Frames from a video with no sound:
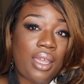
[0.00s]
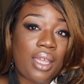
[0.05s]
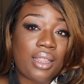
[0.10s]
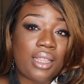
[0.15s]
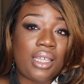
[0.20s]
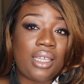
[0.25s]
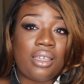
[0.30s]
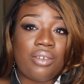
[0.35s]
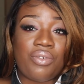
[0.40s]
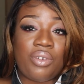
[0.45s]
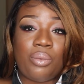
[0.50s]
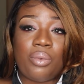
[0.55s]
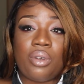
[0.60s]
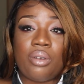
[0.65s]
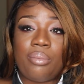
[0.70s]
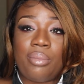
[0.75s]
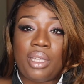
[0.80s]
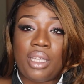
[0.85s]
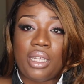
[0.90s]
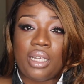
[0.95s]
I think if it would
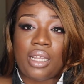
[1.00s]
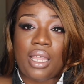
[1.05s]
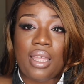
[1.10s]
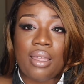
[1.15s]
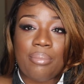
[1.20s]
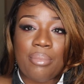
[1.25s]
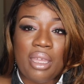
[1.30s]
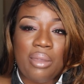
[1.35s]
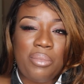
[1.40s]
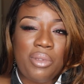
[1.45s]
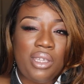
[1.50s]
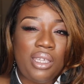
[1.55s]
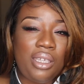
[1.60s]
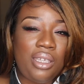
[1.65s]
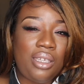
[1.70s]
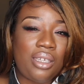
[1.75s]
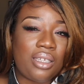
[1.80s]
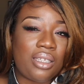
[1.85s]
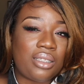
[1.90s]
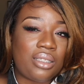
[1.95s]
have been like
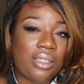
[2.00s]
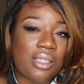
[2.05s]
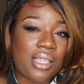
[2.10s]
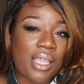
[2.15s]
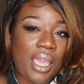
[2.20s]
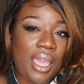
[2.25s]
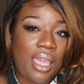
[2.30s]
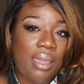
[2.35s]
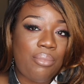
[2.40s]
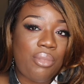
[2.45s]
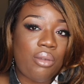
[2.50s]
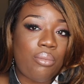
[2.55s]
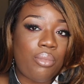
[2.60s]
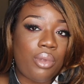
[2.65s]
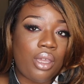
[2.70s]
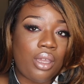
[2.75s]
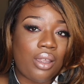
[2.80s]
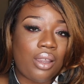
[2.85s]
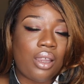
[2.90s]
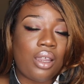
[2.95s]
maybe a tad bit
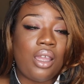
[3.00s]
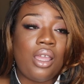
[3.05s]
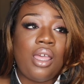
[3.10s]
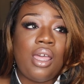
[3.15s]
bigger,